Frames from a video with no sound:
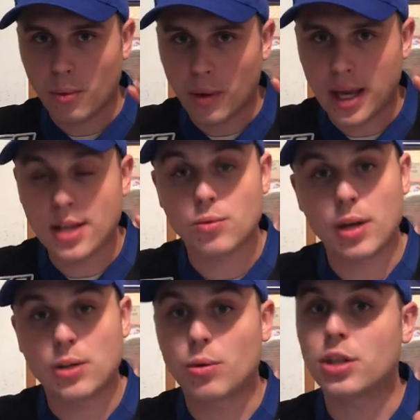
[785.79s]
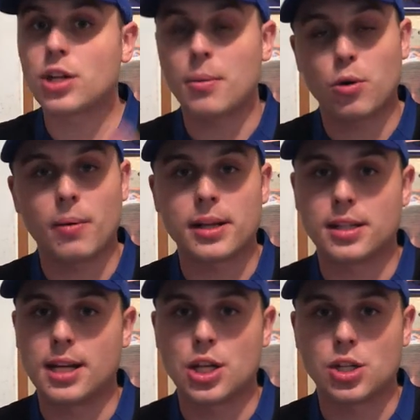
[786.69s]
he's one of the top quarterbacks
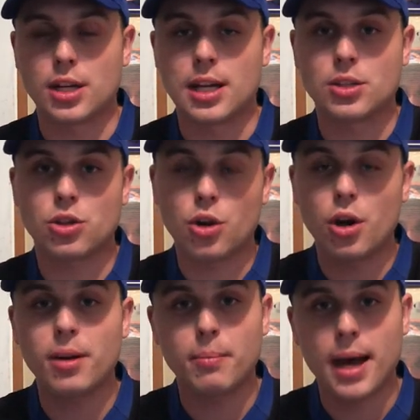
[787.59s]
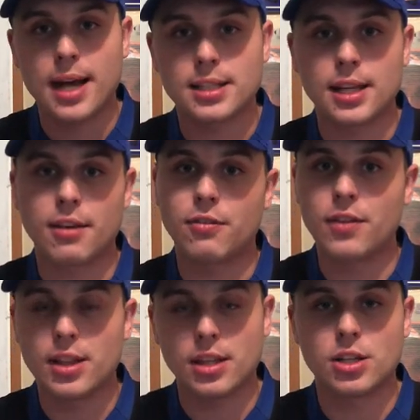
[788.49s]
in the nation. He's 3rd in passing and
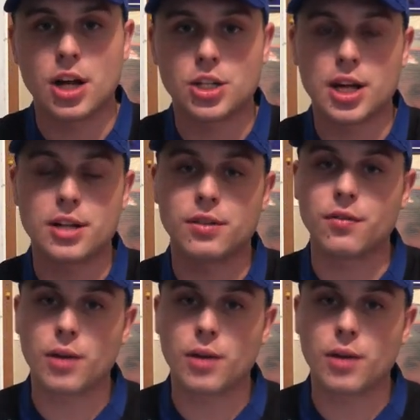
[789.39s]
5th in touchdowns.